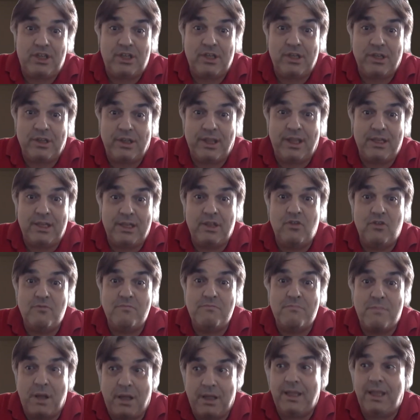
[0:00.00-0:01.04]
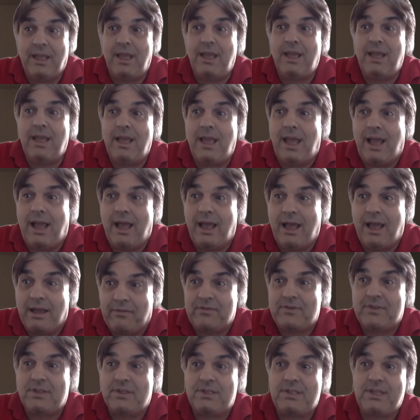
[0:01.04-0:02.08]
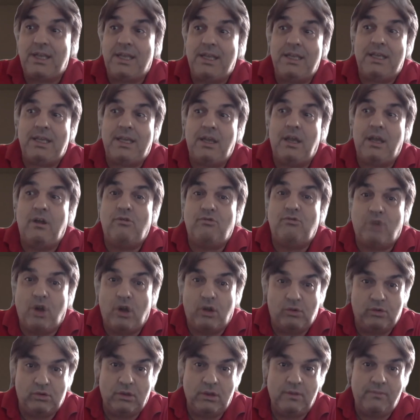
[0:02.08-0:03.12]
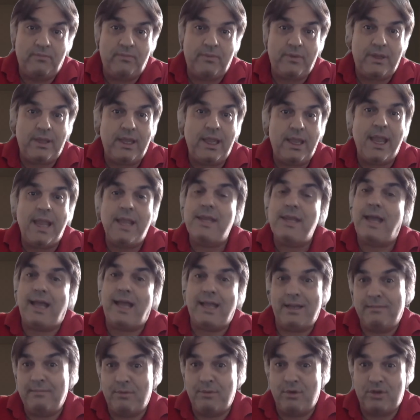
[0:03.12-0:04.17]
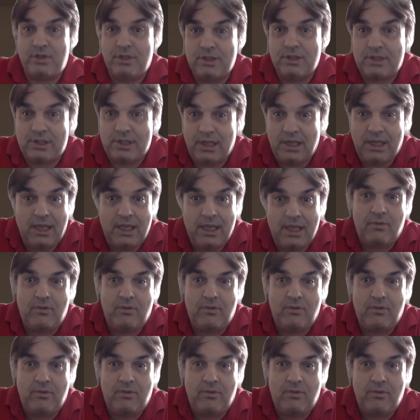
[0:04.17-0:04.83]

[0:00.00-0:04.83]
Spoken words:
then that you might have to take a role in an emergency.